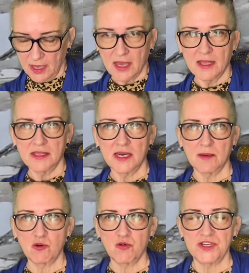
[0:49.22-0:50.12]
And then
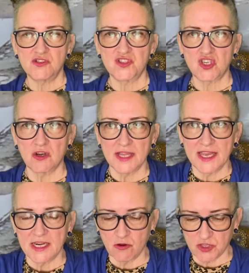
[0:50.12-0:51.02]
I'm going to start
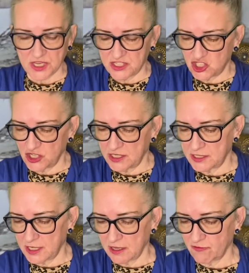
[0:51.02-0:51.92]
laying out the Kachina
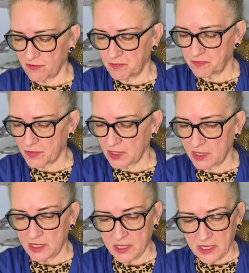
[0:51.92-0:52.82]
knife.
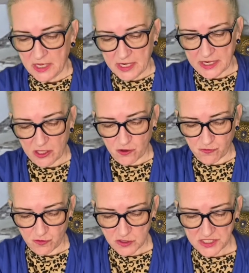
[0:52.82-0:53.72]
Now the
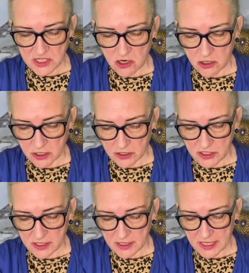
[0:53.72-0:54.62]
first card
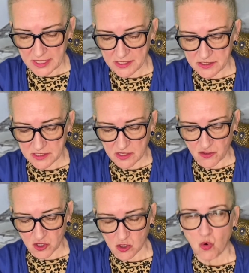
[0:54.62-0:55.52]
is
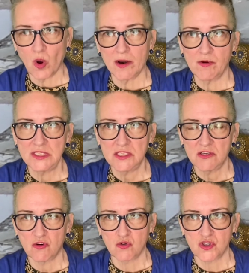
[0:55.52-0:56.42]
the querent
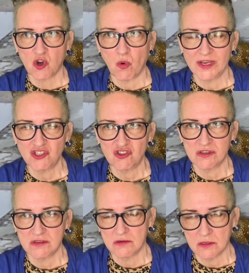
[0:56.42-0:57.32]
or the
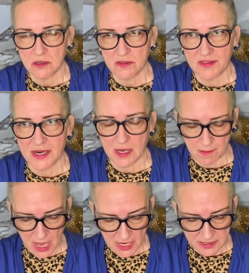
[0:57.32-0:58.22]
question that I'm
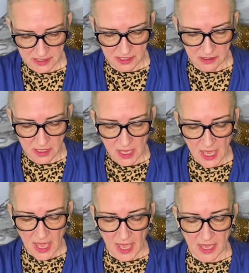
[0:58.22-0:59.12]
asking.
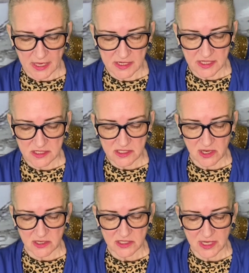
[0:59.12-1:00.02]
And it
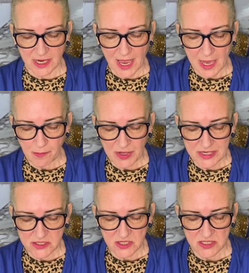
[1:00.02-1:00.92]
says that
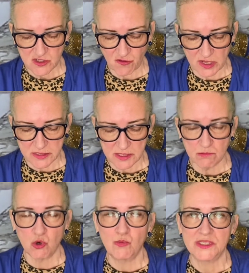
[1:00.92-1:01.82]
happiness is felt in
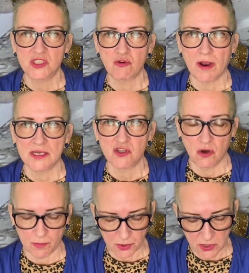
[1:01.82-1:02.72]
moments,
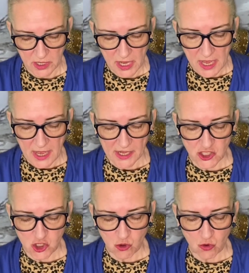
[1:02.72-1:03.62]
grasshopper, and
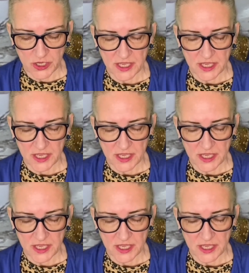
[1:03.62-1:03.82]
joy